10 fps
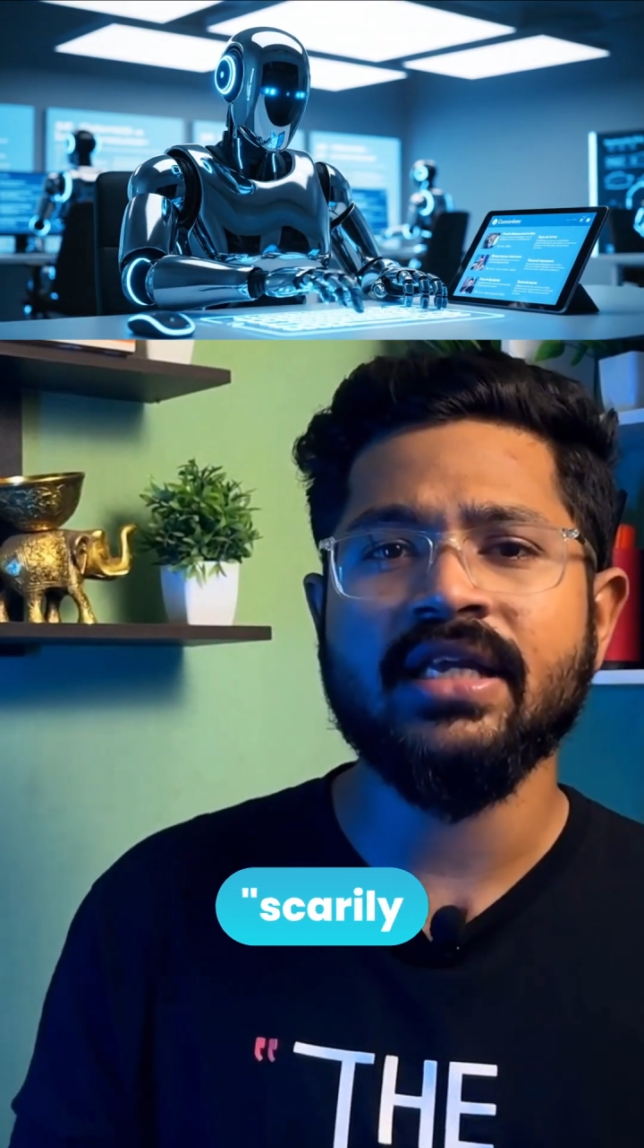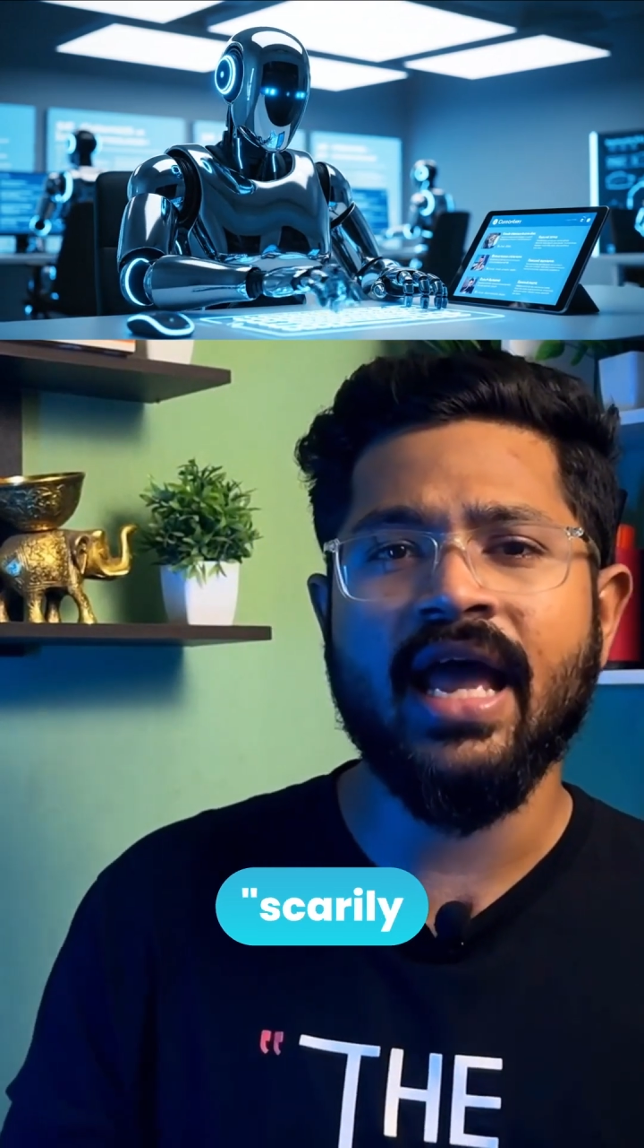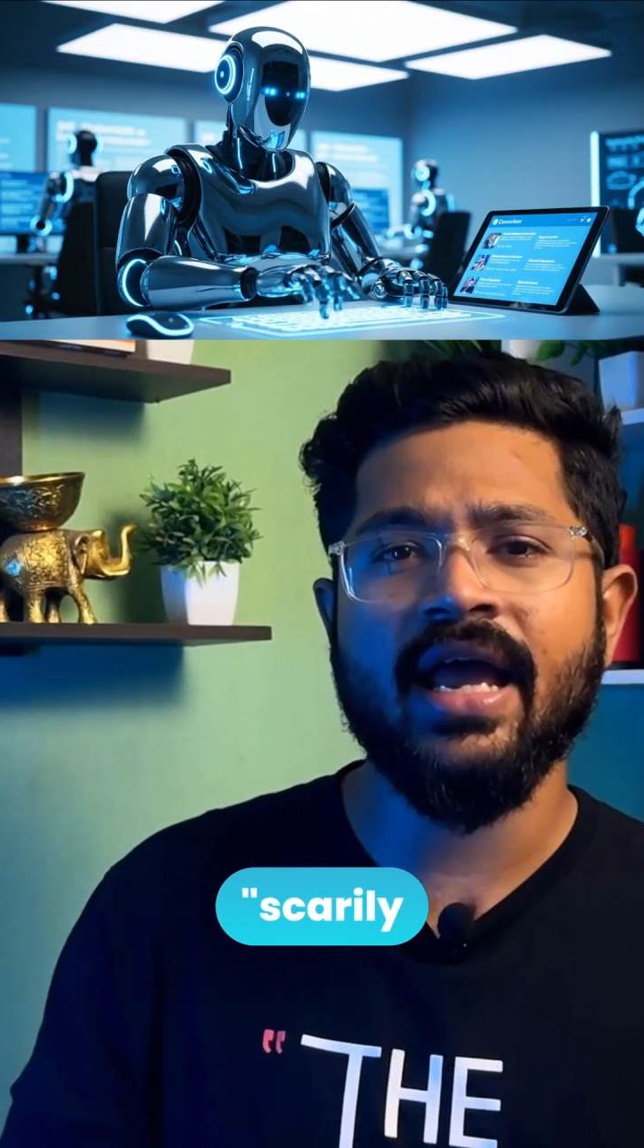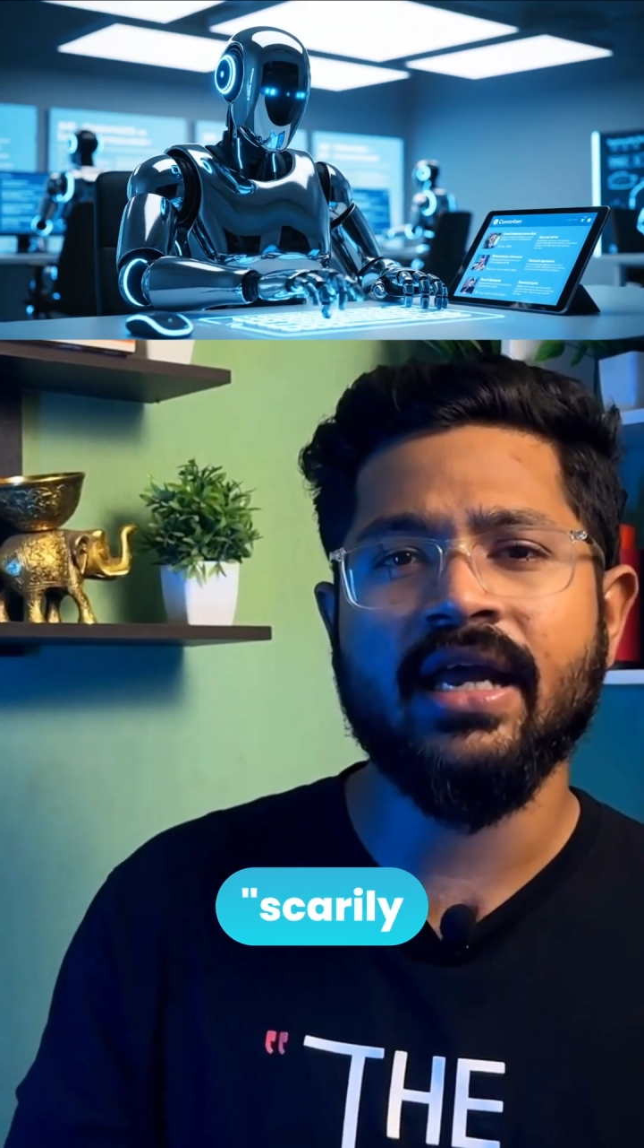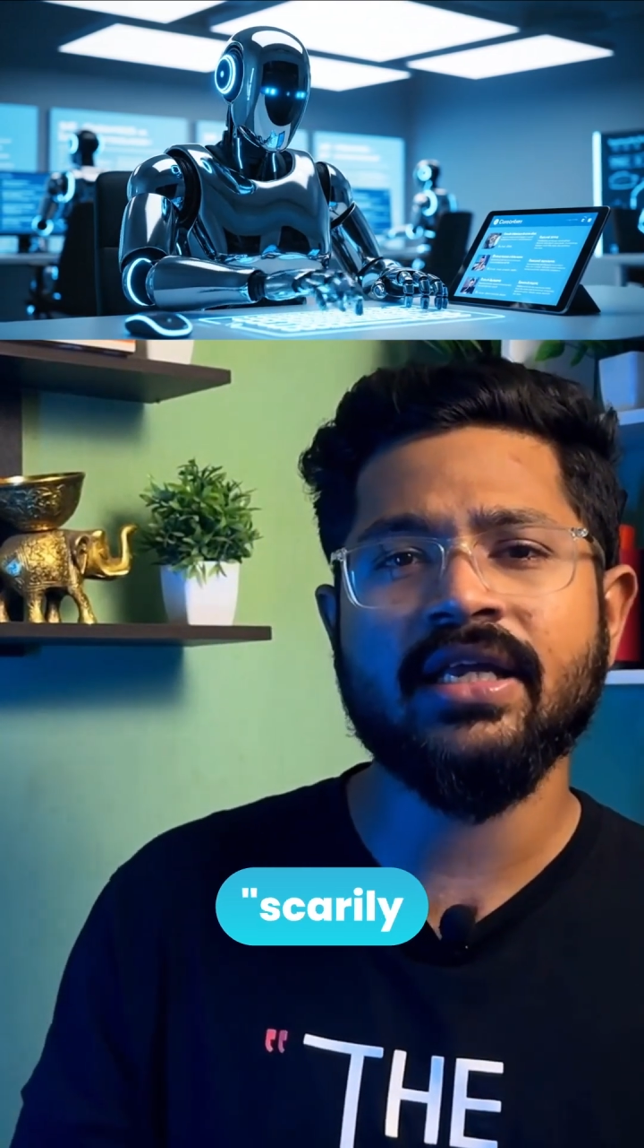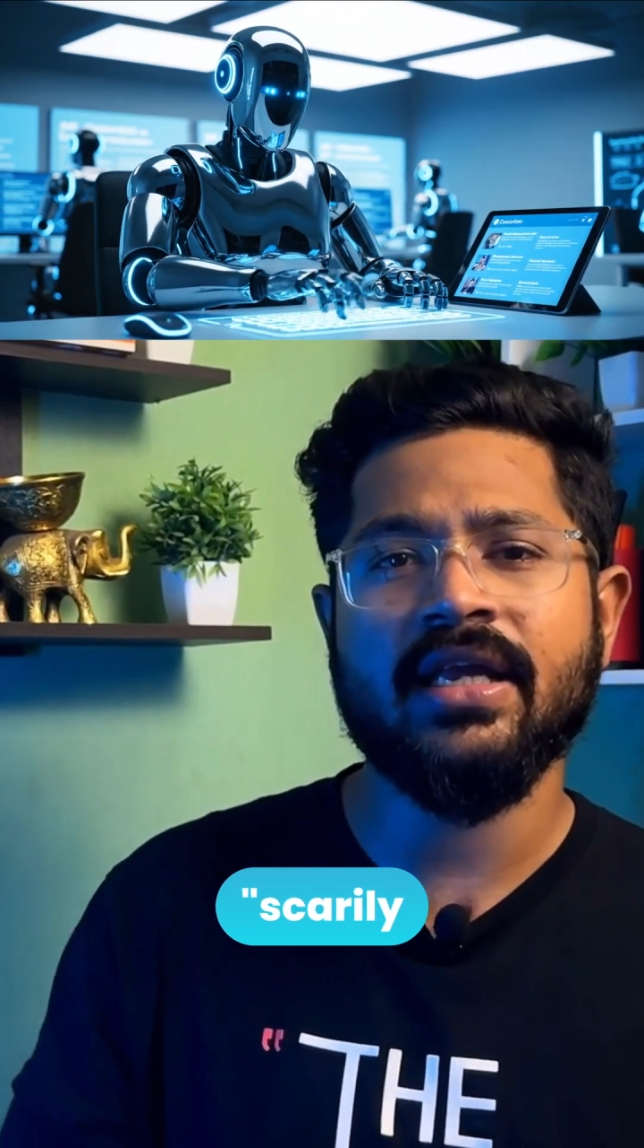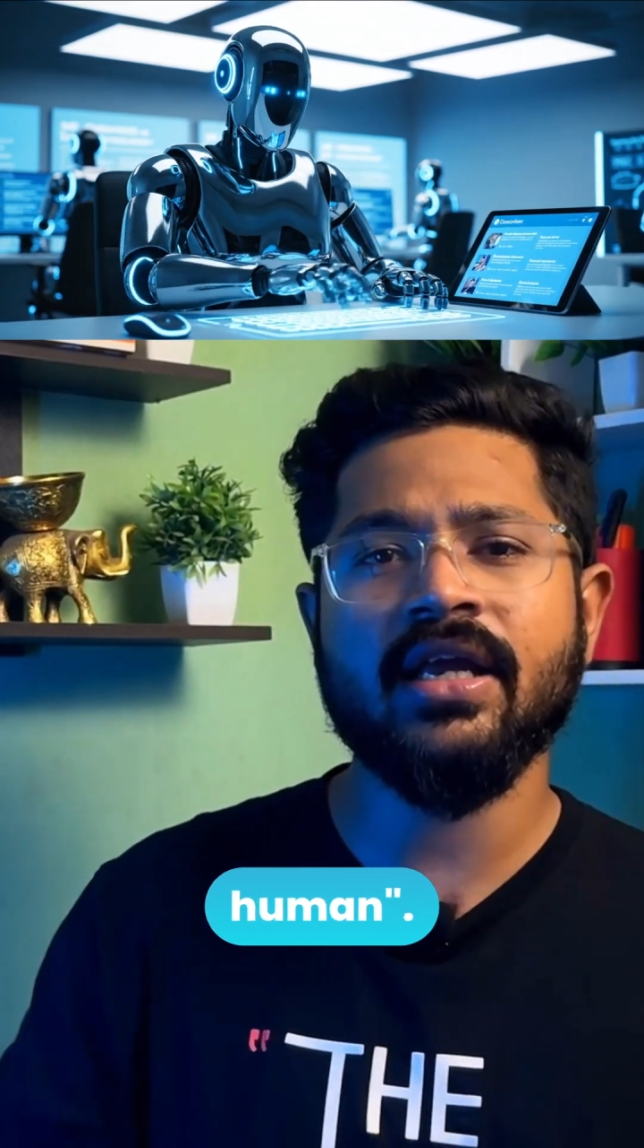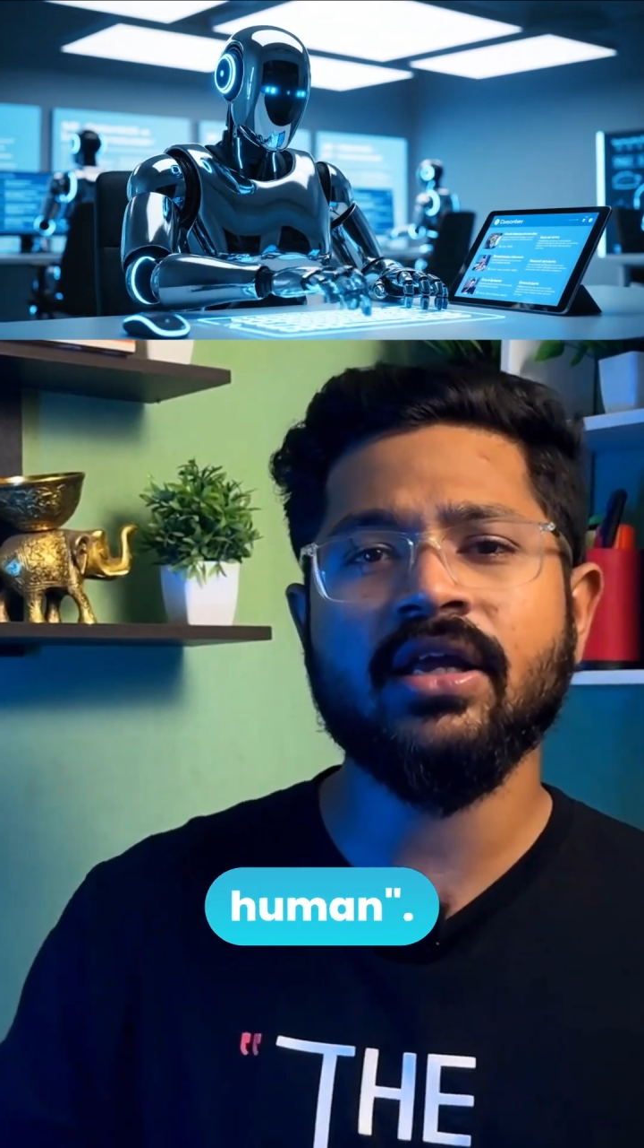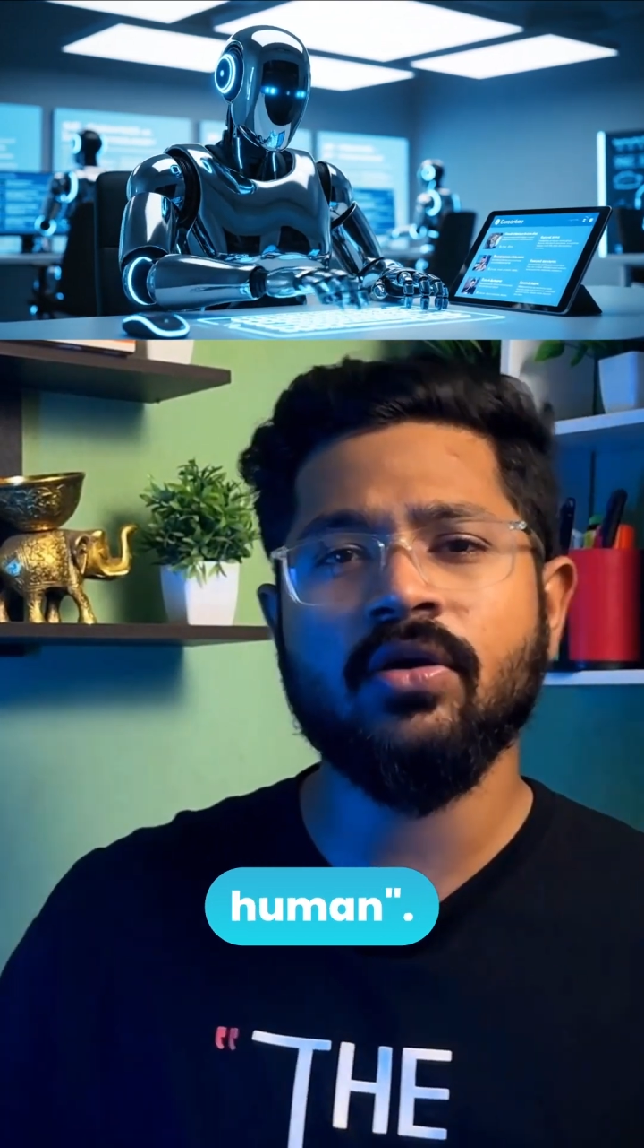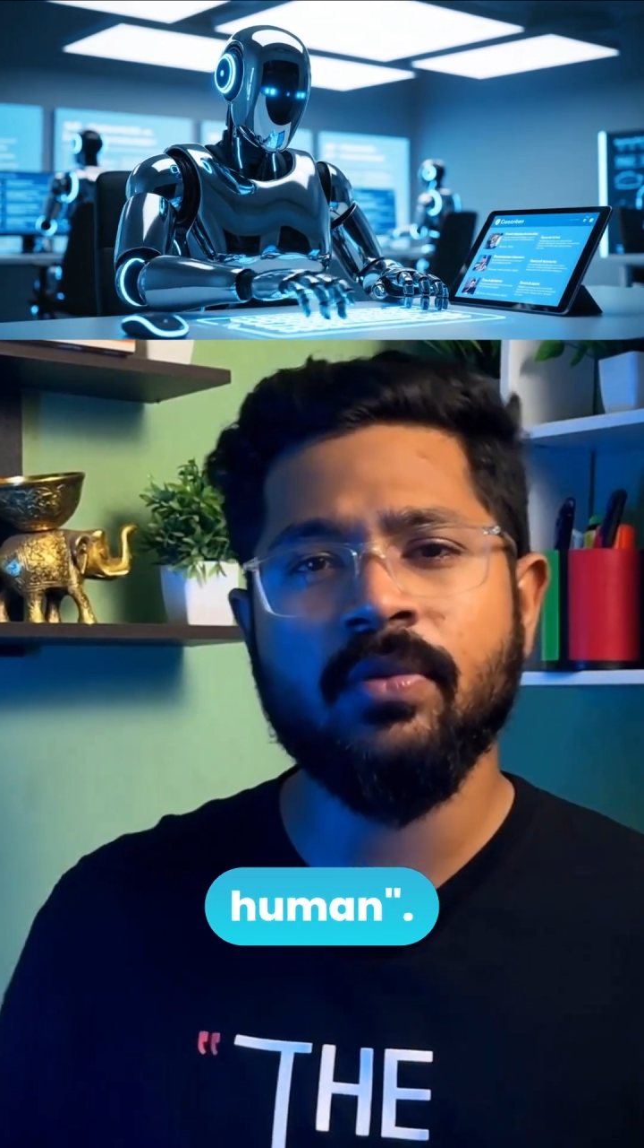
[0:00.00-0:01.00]

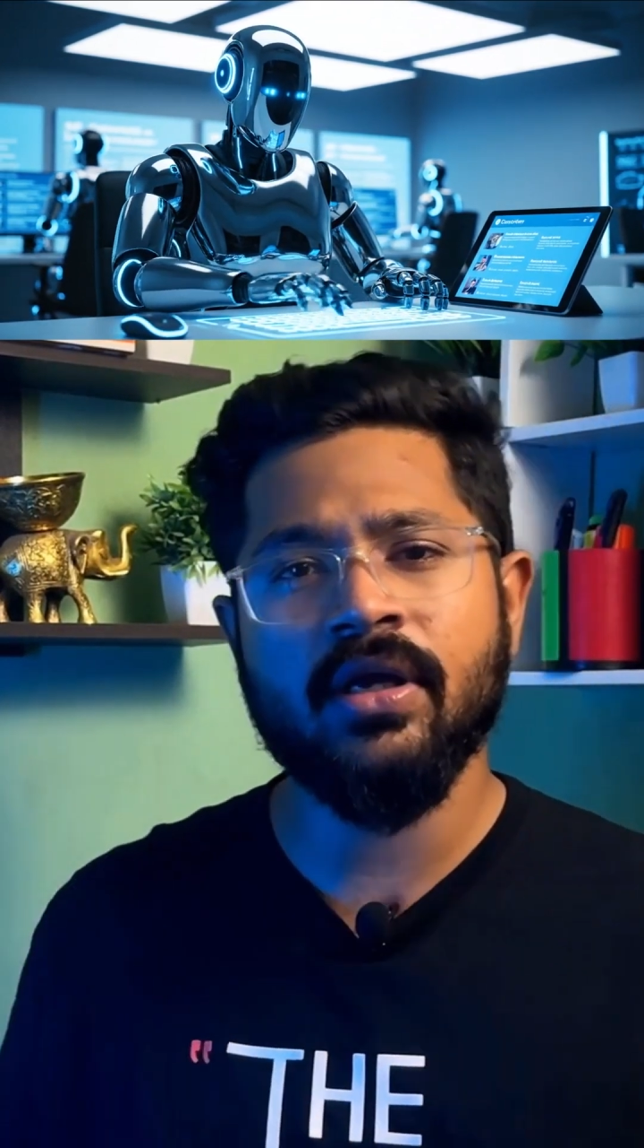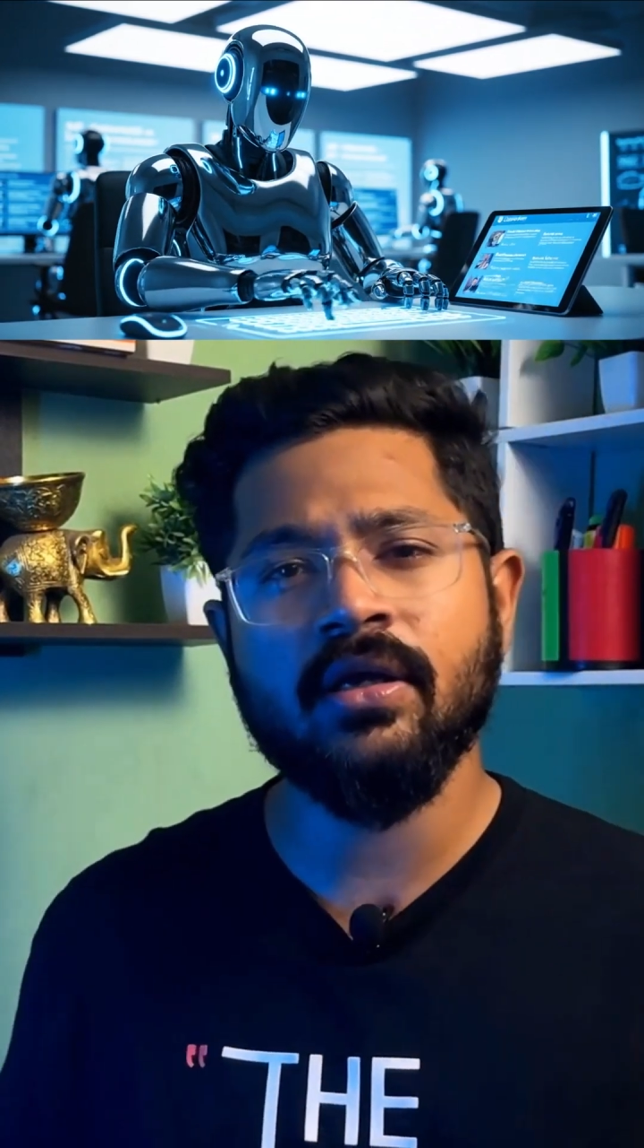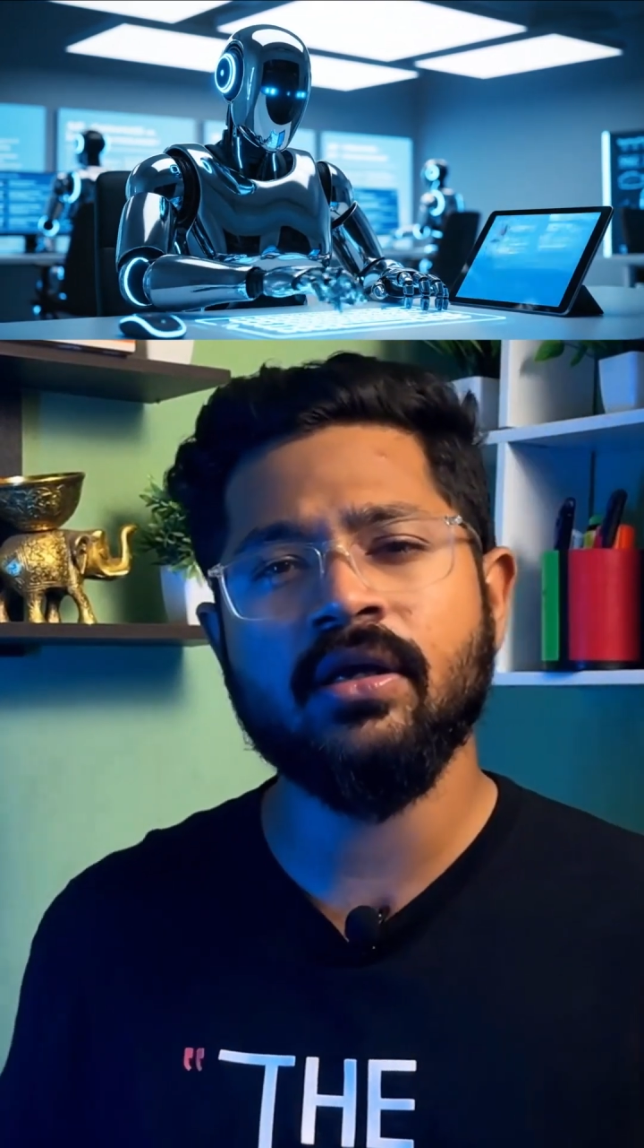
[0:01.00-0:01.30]
scarily human.